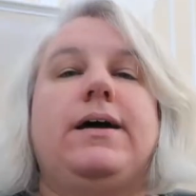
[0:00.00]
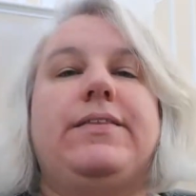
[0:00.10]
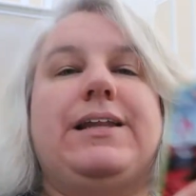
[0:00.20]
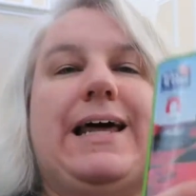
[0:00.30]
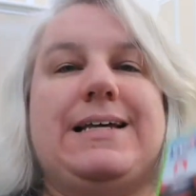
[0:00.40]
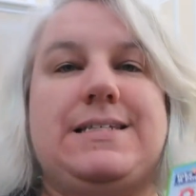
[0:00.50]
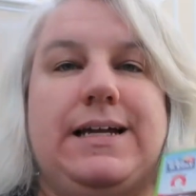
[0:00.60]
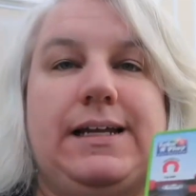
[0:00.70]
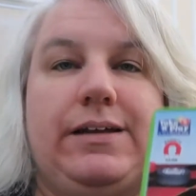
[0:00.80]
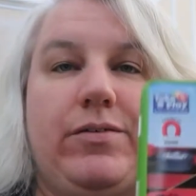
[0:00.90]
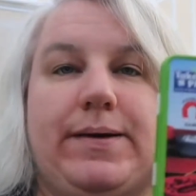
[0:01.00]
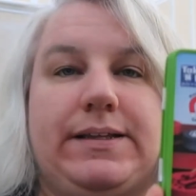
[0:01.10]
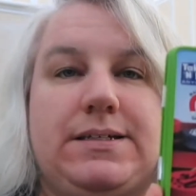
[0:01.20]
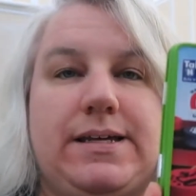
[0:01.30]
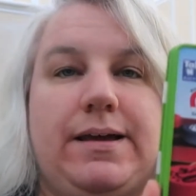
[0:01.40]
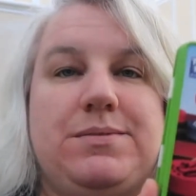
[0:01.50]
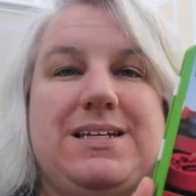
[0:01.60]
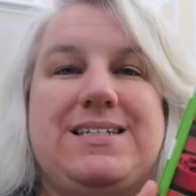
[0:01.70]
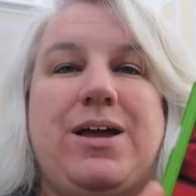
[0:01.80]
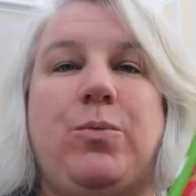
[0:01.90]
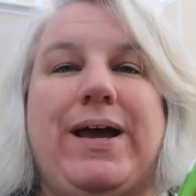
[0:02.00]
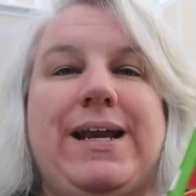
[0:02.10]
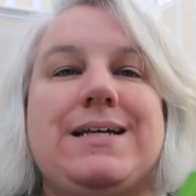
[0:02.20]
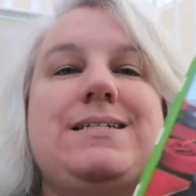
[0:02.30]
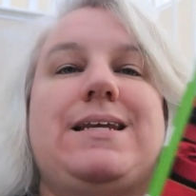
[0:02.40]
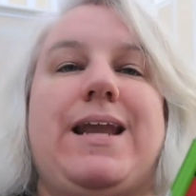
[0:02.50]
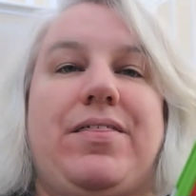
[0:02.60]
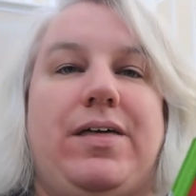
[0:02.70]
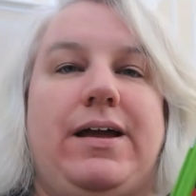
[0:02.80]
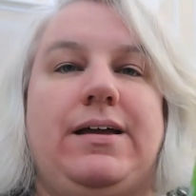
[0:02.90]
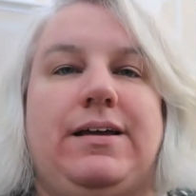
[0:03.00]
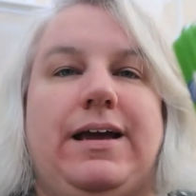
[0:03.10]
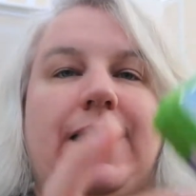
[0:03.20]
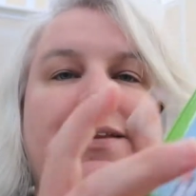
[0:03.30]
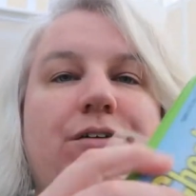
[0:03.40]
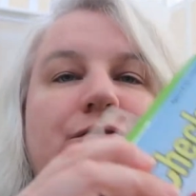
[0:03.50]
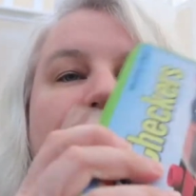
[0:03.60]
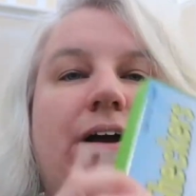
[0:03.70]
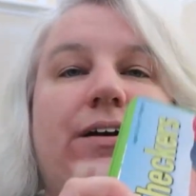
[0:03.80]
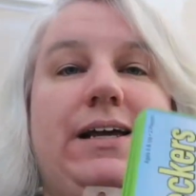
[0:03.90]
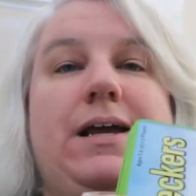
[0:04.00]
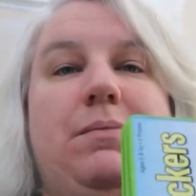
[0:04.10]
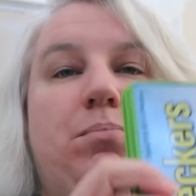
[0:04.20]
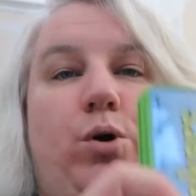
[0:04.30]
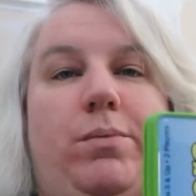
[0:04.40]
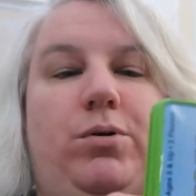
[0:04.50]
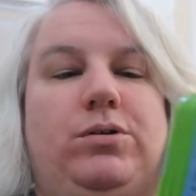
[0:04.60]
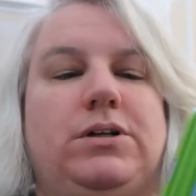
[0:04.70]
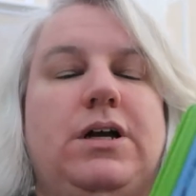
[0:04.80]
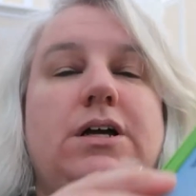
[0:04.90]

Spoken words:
The last thing I love about these games is they weigh next to nothing and they're very portable.